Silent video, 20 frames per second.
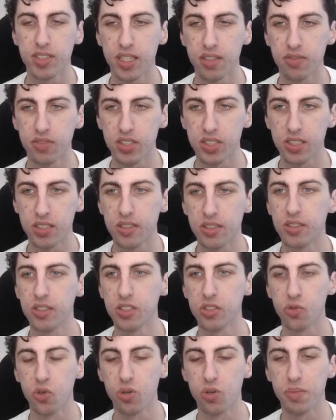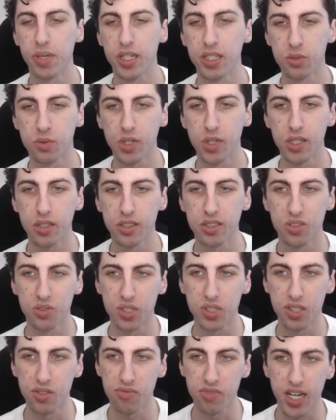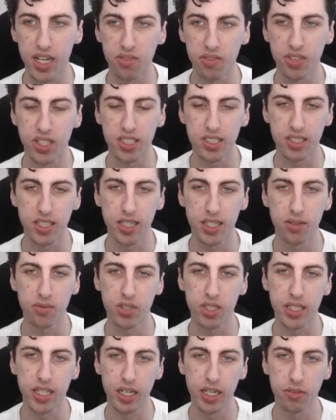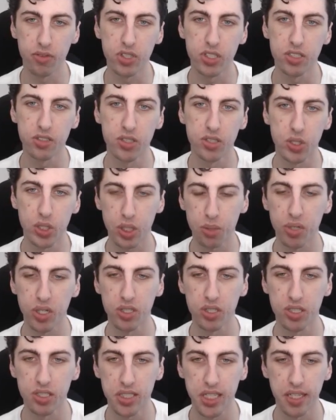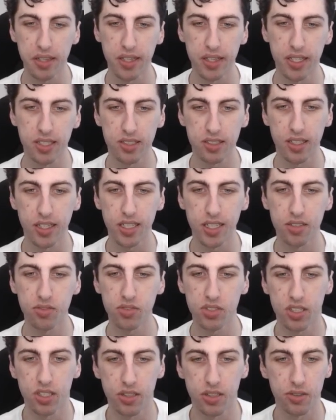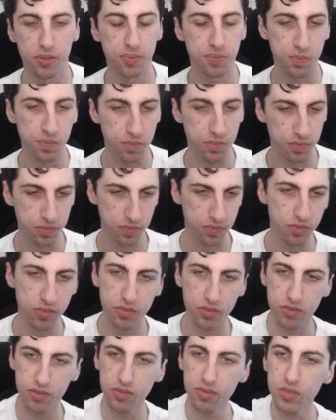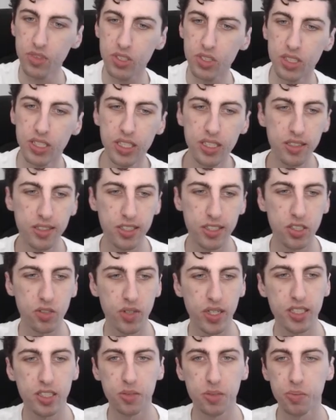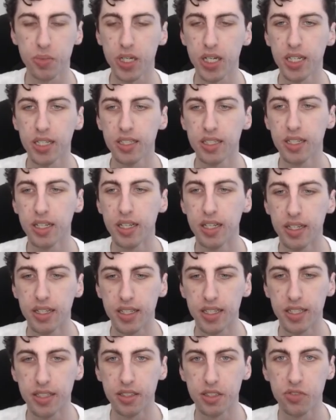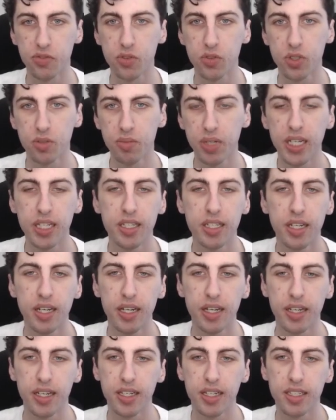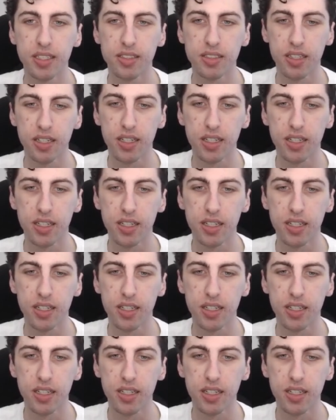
deficit in this format as well. It's only 5 less life than the average hero compared to 10 less life. So he's in a great spot in this format, and